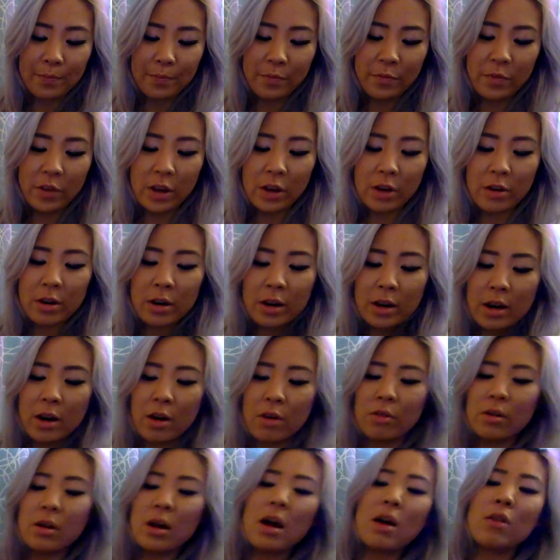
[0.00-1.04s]
Figuring
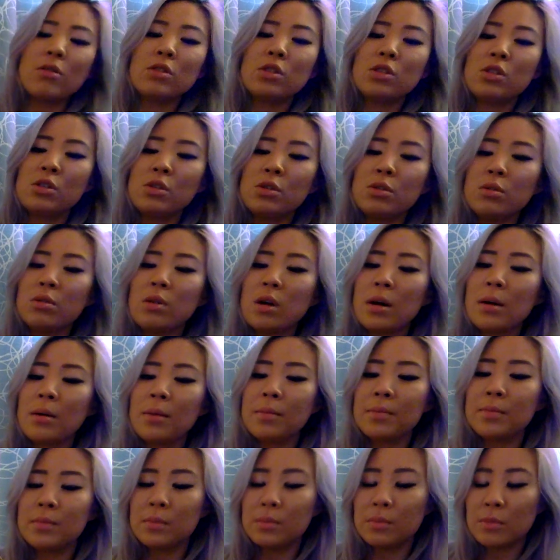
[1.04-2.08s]
out how to
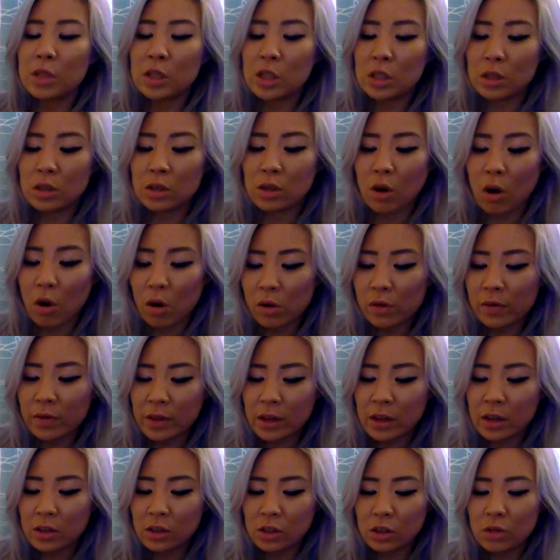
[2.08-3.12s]
solve
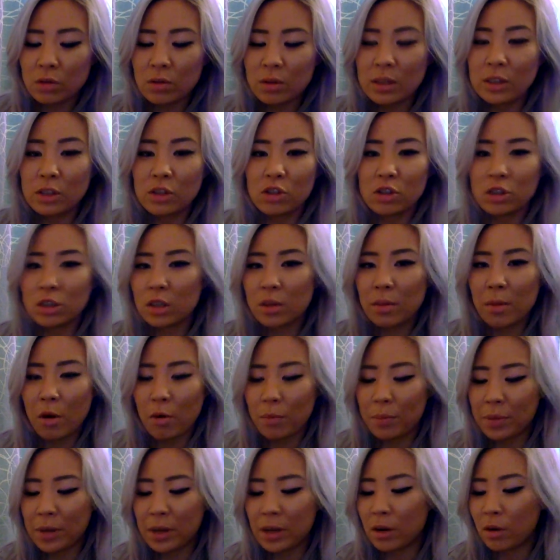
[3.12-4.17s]
the issue, it's just
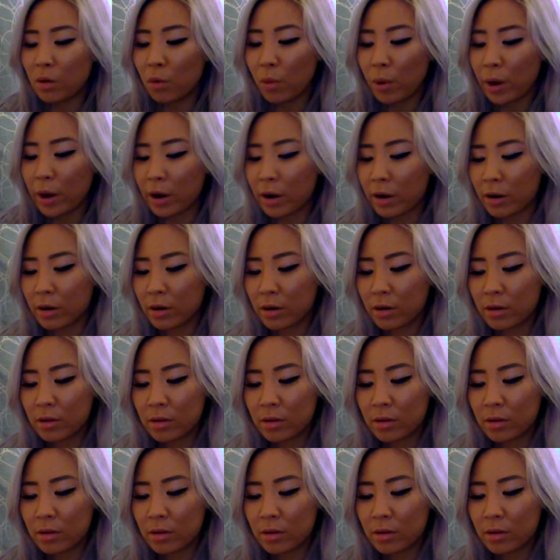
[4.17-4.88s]
about being aware.